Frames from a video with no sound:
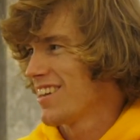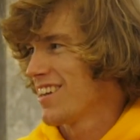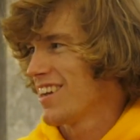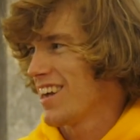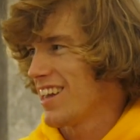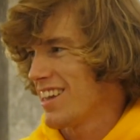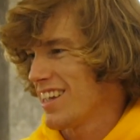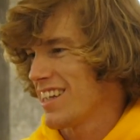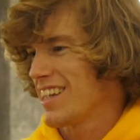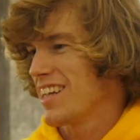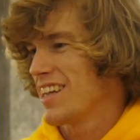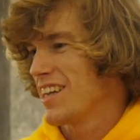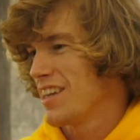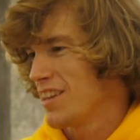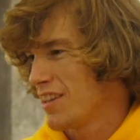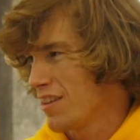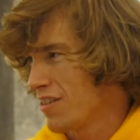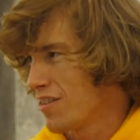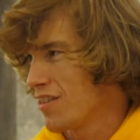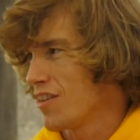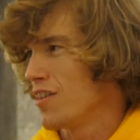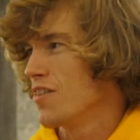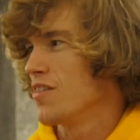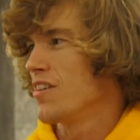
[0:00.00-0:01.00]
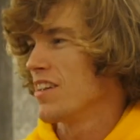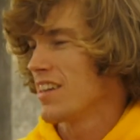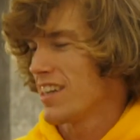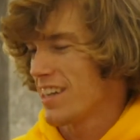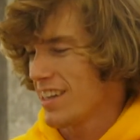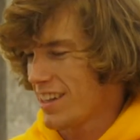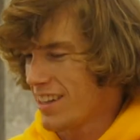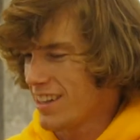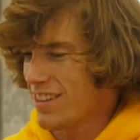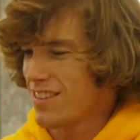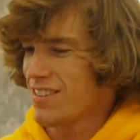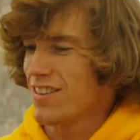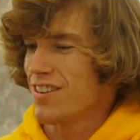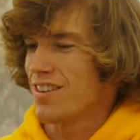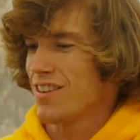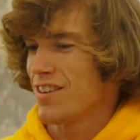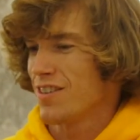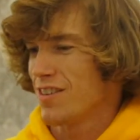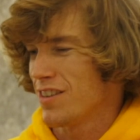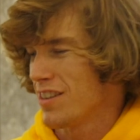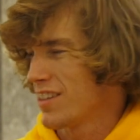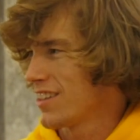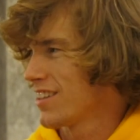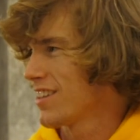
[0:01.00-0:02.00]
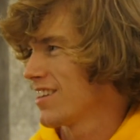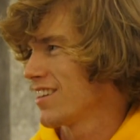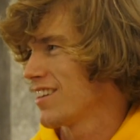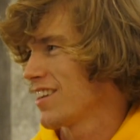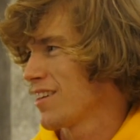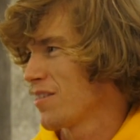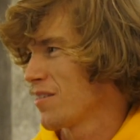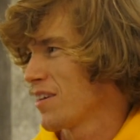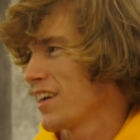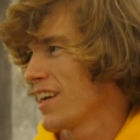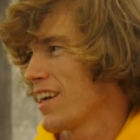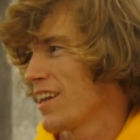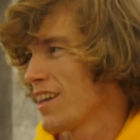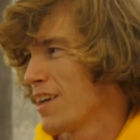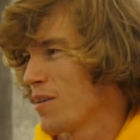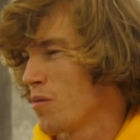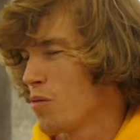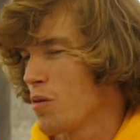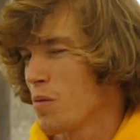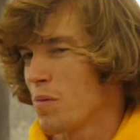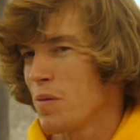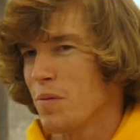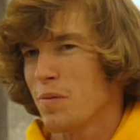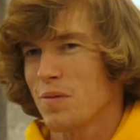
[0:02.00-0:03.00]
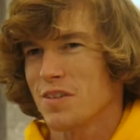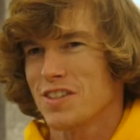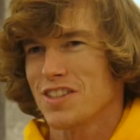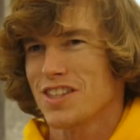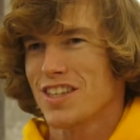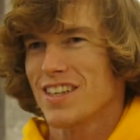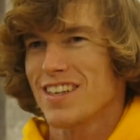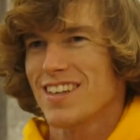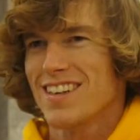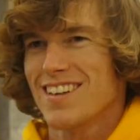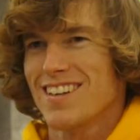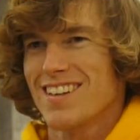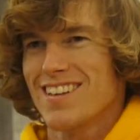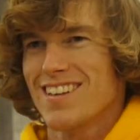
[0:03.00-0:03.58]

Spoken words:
I like getting in the zone and then I like start going. It takes me, I gotta like warm up and shit.